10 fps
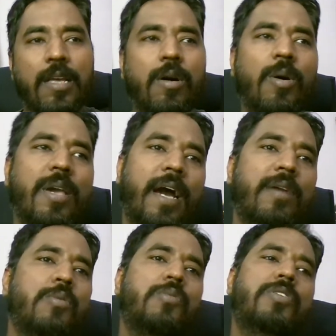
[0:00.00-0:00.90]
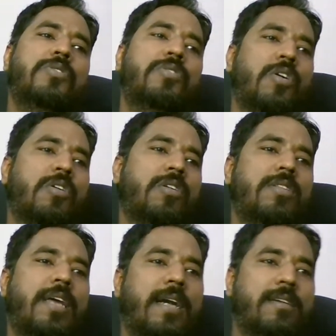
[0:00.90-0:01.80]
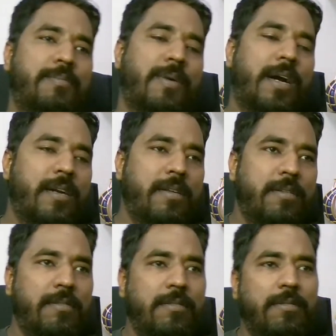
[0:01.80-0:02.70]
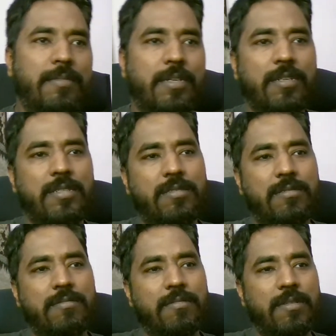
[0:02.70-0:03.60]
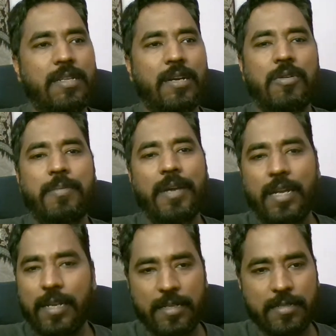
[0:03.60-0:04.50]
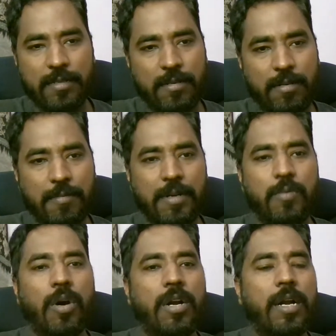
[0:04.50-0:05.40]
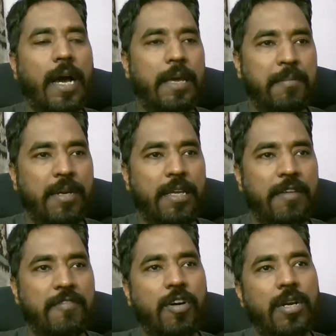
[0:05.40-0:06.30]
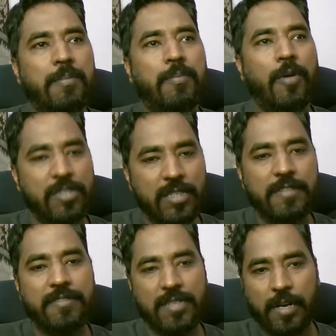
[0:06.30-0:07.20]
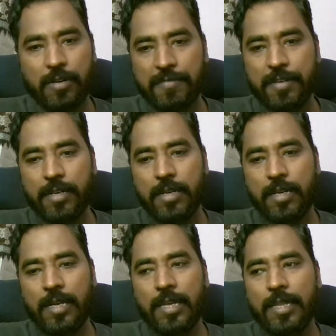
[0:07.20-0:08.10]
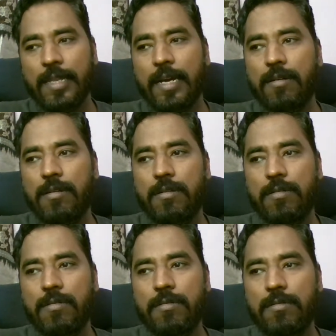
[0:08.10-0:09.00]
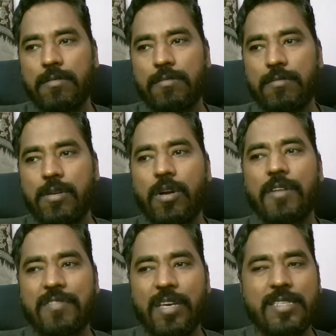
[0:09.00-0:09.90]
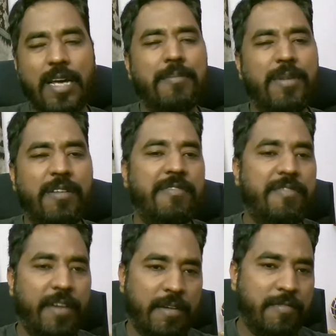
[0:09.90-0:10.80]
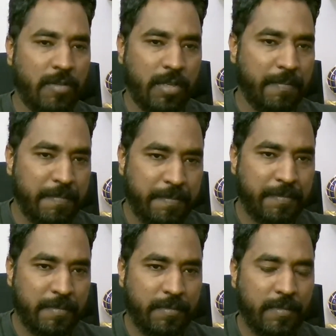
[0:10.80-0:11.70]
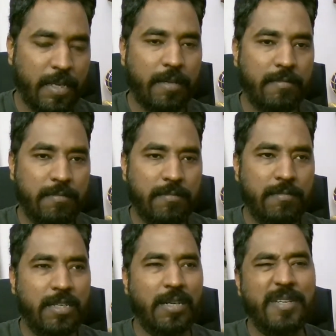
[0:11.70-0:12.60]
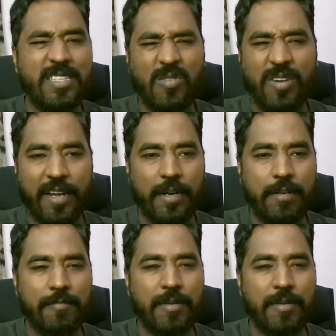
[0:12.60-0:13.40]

Okay, I don't want to talk on that part because there could be any reason. But what I believe on a positive side of it, that a lot of things have been fake for them. Yeah, it may sound negative,